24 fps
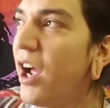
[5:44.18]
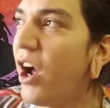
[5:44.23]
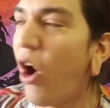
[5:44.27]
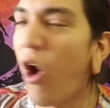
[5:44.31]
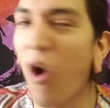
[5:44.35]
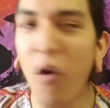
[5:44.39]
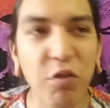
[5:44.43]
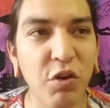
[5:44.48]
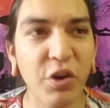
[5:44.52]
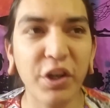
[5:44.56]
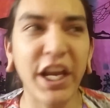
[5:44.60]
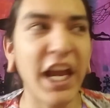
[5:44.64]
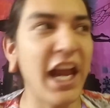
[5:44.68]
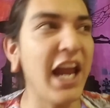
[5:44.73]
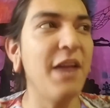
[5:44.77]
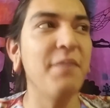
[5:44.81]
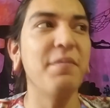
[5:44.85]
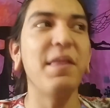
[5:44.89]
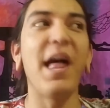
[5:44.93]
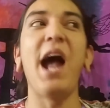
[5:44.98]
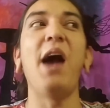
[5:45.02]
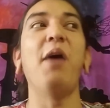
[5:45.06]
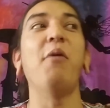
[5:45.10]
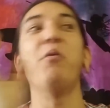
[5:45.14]
Overcame
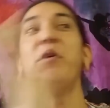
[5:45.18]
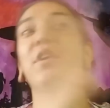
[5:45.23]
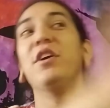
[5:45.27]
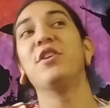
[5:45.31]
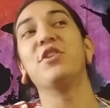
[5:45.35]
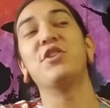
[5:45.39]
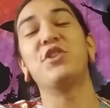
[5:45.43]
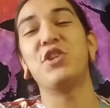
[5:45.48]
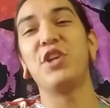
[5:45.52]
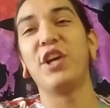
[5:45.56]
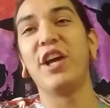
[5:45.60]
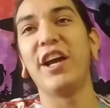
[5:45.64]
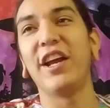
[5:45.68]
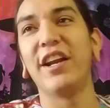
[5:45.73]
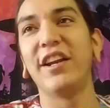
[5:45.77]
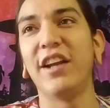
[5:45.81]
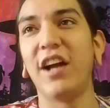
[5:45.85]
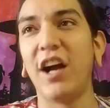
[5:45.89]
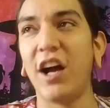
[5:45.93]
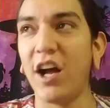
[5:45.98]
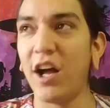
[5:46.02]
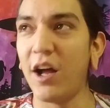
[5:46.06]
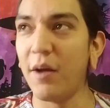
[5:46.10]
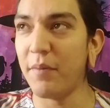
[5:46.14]
that weird shit.
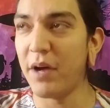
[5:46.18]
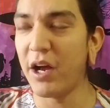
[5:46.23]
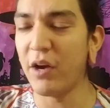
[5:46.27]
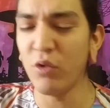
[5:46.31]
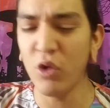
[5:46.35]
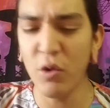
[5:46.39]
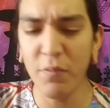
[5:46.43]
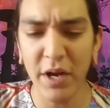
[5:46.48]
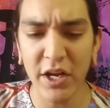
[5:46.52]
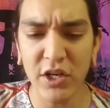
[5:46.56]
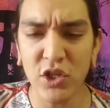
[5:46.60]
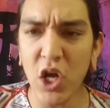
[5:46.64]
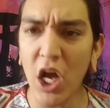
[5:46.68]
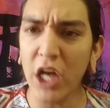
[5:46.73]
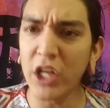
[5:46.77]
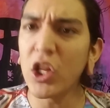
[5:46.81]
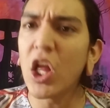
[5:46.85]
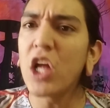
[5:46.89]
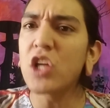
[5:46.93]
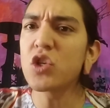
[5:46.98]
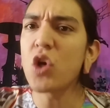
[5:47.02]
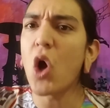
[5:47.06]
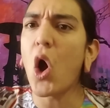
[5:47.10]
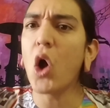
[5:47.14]
My roommate's like,
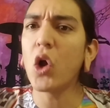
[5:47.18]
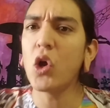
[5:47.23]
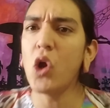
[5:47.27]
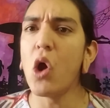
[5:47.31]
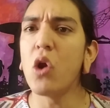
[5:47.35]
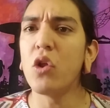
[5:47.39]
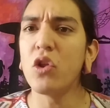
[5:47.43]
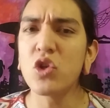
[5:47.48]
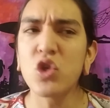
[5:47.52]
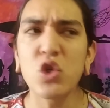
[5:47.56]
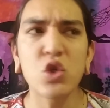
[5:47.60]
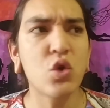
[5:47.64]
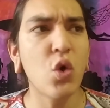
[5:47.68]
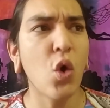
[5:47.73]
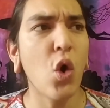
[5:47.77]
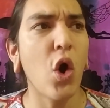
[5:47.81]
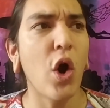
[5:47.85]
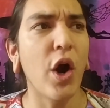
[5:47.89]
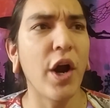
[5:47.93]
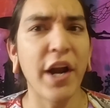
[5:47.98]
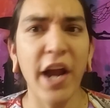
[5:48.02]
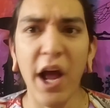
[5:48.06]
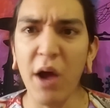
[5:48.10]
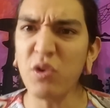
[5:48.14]
let's all go to the
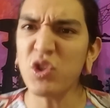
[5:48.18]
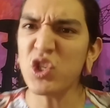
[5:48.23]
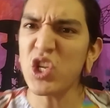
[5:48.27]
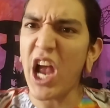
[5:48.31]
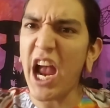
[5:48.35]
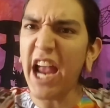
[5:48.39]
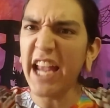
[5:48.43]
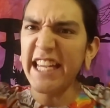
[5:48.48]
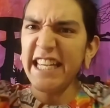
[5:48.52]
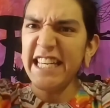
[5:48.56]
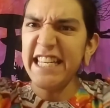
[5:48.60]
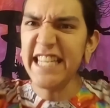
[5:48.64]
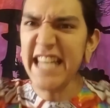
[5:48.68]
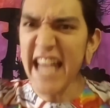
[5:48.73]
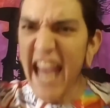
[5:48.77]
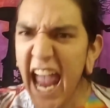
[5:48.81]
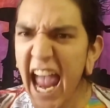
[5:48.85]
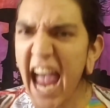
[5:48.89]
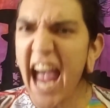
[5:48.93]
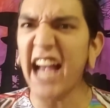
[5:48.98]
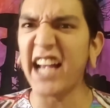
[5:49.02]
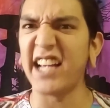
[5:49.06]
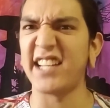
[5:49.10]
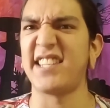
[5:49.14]
store. And I was like,
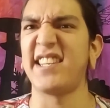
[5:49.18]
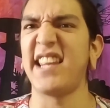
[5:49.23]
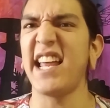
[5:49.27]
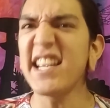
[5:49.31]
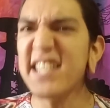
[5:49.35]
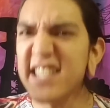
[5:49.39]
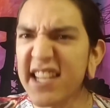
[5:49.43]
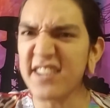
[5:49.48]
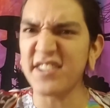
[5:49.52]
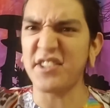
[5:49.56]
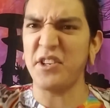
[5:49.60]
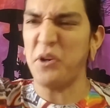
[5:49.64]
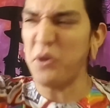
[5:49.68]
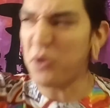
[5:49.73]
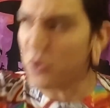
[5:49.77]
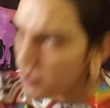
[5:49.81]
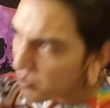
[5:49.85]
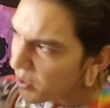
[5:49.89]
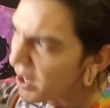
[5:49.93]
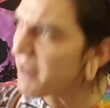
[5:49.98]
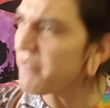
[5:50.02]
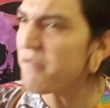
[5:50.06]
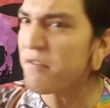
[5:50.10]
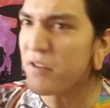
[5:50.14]
yes, that sounds like a
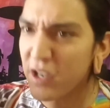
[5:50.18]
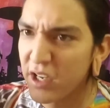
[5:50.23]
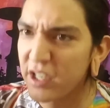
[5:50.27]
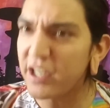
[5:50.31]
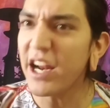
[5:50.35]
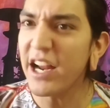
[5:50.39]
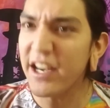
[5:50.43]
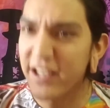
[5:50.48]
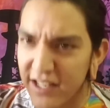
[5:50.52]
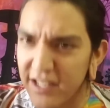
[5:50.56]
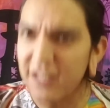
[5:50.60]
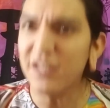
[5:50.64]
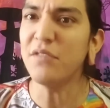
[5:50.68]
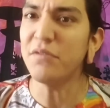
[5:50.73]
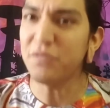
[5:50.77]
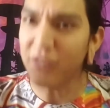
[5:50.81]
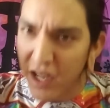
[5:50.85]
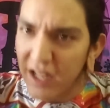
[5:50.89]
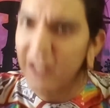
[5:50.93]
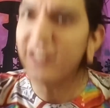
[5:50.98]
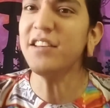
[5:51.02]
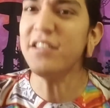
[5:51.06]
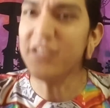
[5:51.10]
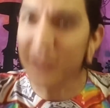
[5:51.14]
great fucking idea.
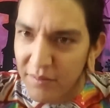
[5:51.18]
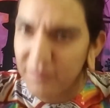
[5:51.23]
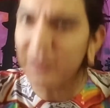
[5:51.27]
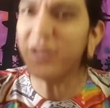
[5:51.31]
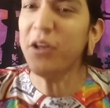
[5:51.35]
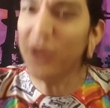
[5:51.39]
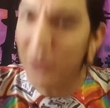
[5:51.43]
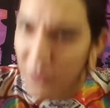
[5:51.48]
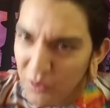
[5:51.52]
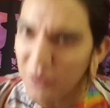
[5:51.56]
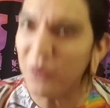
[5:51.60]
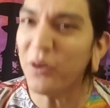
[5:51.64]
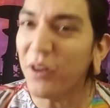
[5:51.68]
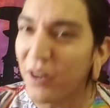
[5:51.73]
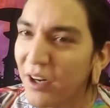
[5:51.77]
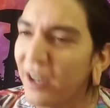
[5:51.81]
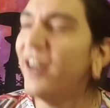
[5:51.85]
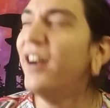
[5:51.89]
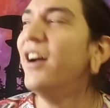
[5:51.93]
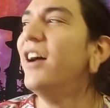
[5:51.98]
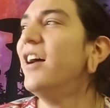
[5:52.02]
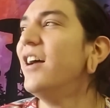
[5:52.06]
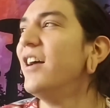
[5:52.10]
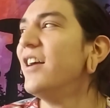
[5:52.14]
Finally, something cool.
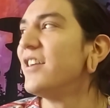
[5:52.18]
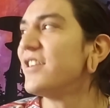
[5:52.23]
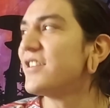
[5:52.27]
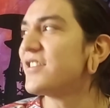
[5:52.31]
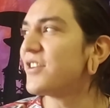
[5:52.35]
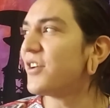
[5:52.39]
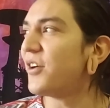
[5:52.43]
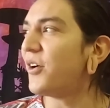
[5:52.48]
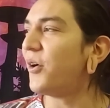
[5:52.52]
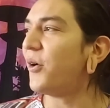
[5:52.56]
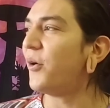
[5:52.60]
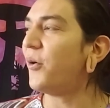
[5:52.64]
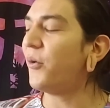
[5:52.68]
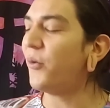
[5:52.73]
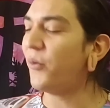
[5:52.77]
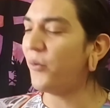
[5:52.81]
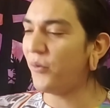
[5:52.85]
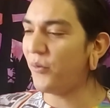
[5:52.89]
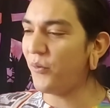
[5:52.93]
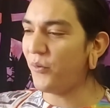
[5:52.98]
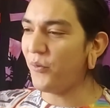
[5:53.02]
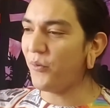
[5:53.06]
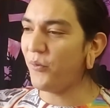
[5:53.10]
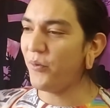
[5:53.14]

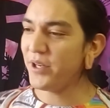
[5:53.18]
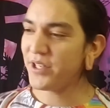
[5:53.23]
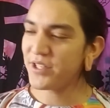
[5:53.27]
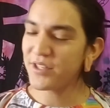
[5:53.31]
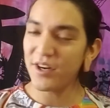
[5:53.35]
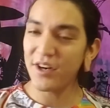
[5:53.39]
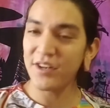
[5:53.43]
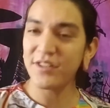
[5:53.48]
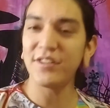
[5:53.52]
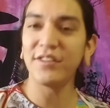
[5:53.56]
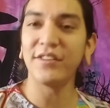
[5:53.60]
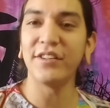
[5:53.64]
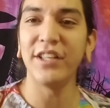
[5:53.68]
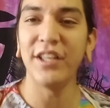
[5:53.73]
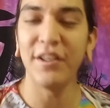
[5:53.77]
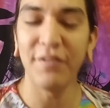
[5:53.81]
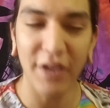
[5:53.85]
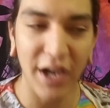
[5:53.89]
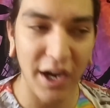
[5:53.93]
So we start to leave.